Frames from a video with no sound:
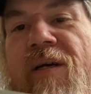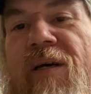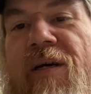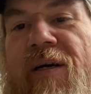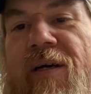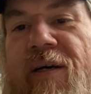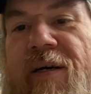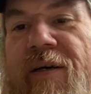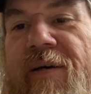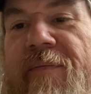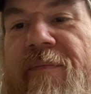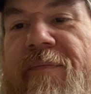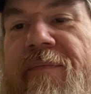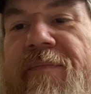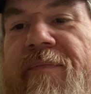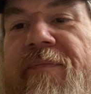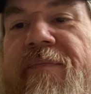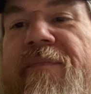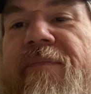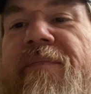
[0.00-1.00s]
um,
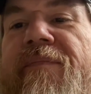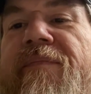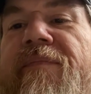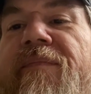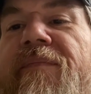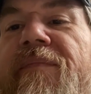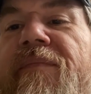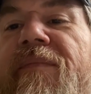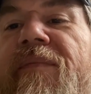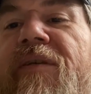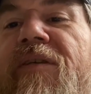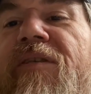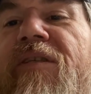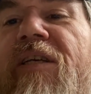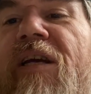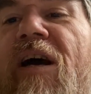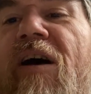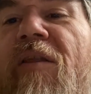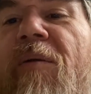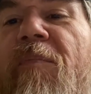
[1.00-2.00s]

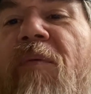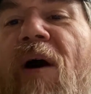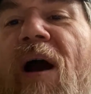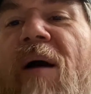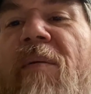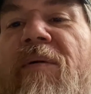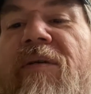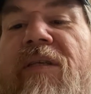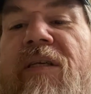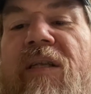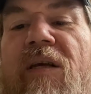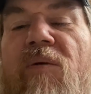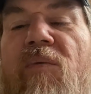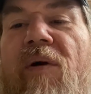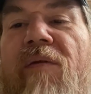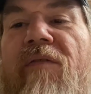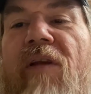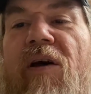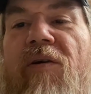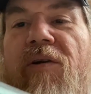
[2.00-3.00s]
see all the primers in there.
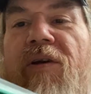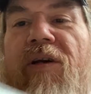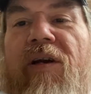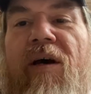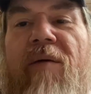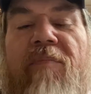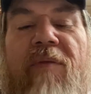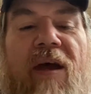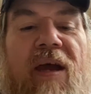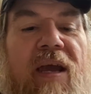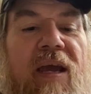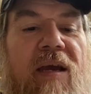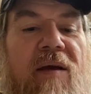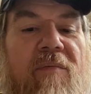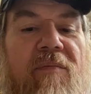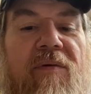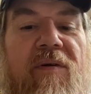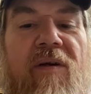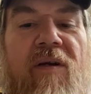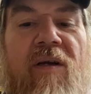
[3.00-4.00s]
We've loaded up the
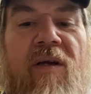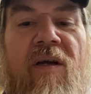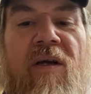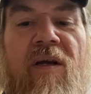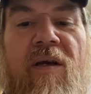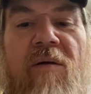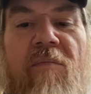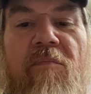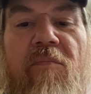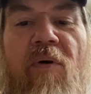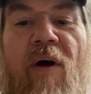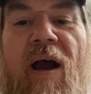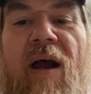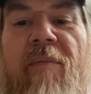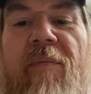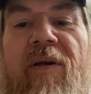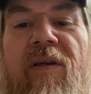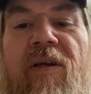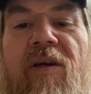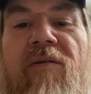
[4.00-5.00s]
hand
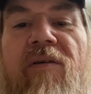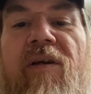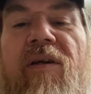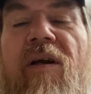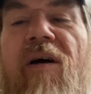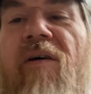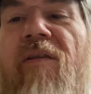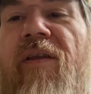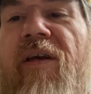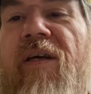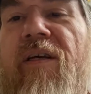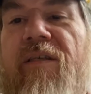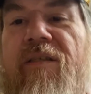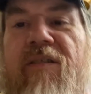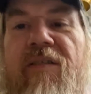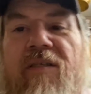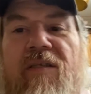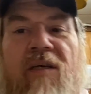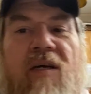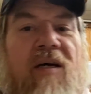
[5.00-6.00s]
priming unit on
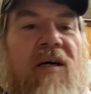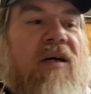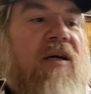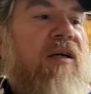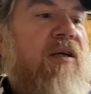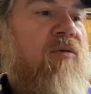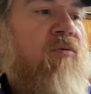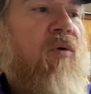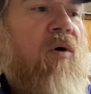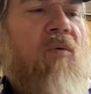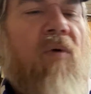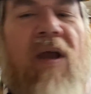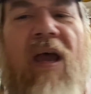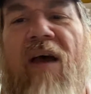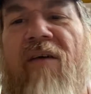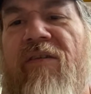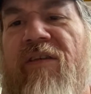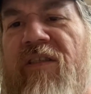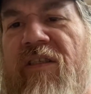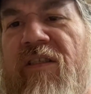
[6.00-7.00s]
this because uh, what we
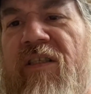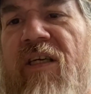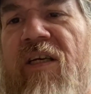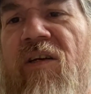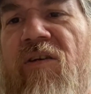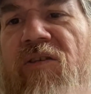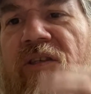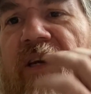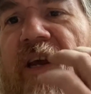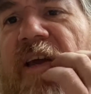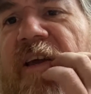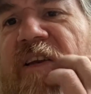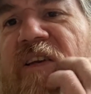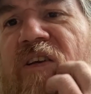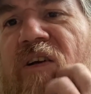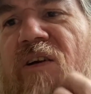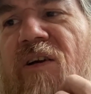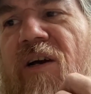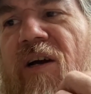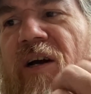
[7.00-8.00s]
have is a single stage
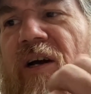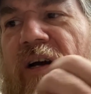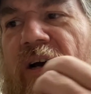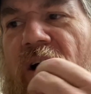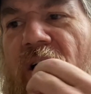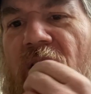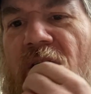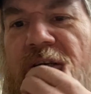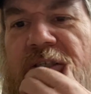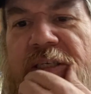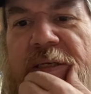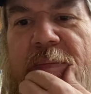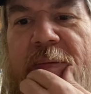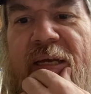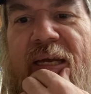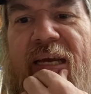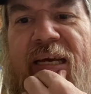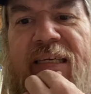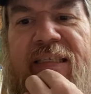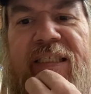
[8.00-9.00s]
uh,
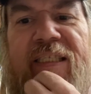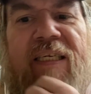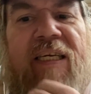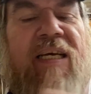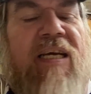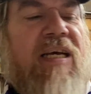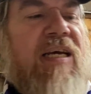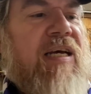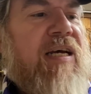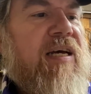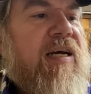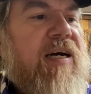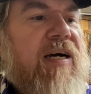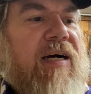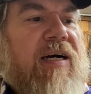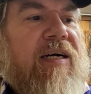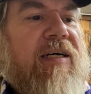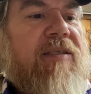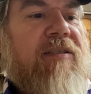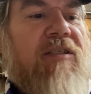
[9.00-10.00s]
RCBS.
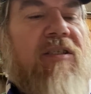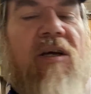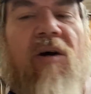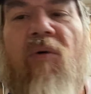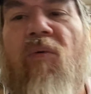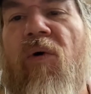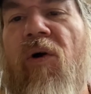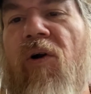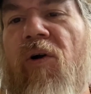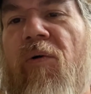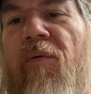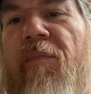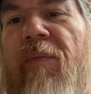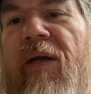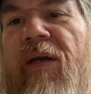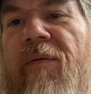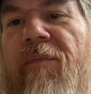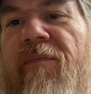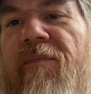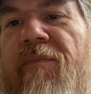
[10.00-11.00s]
Uh, so we're going to
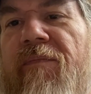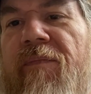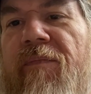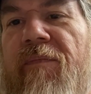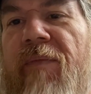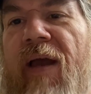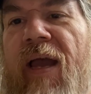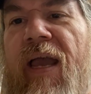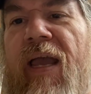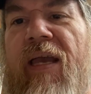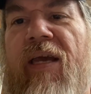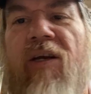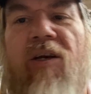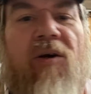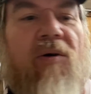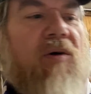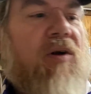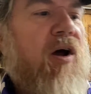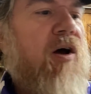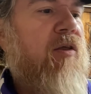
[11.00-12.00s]
be hand
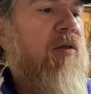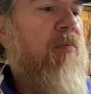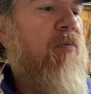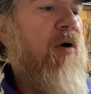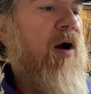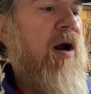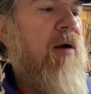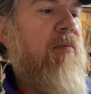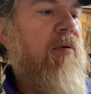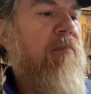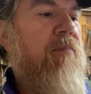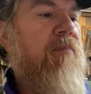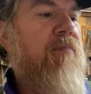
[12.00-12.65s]
doing all the primer